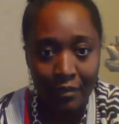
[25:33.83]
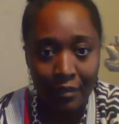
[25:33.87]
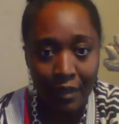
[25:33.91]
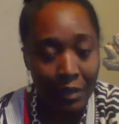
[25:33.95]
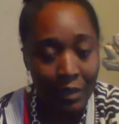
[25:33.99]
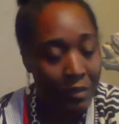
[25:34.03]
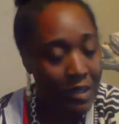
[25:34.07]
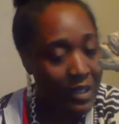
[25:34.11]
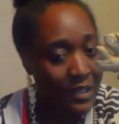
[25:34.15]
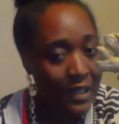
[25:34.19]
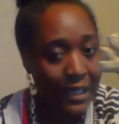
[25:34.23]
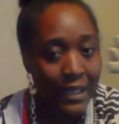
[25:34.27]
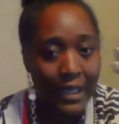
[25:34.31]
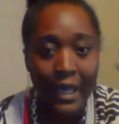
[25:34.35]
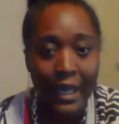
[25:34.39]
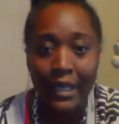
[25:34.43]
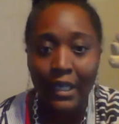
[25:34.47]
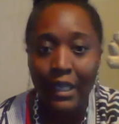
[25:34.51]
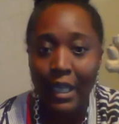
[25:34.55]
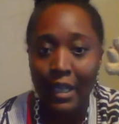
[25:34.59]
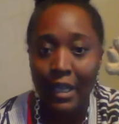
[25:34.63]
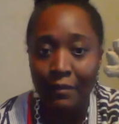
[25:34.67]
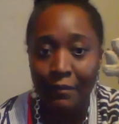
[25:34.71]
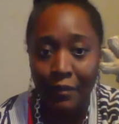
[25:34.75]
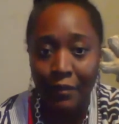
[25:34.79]
Let me say that
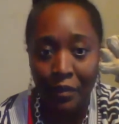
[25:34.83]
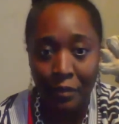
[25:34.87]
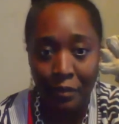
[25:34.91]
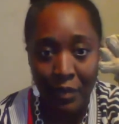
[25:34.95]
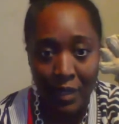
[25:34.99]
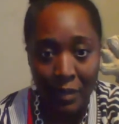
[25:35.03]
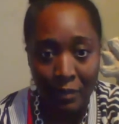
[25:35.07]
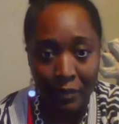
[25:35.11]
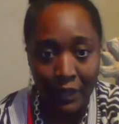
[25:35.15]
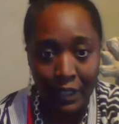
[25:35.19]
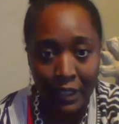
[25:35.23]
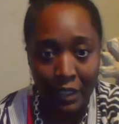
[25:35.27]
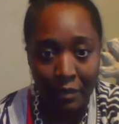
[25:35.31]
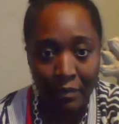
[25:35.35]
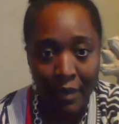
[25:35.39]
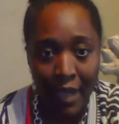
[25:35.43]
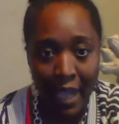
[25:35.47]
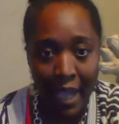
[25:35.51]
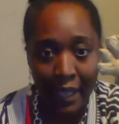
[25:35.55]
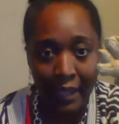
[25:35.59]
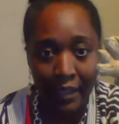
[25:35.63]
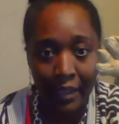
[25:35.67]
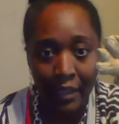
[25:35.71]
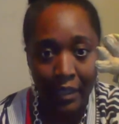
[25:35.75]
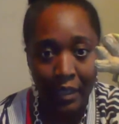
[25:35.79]
again for the people in the
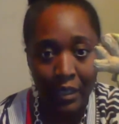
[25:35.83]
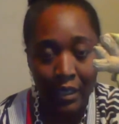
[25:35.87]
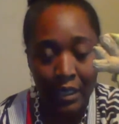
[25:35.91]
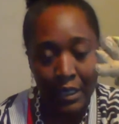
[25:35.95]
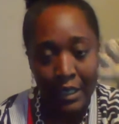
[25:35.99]
back.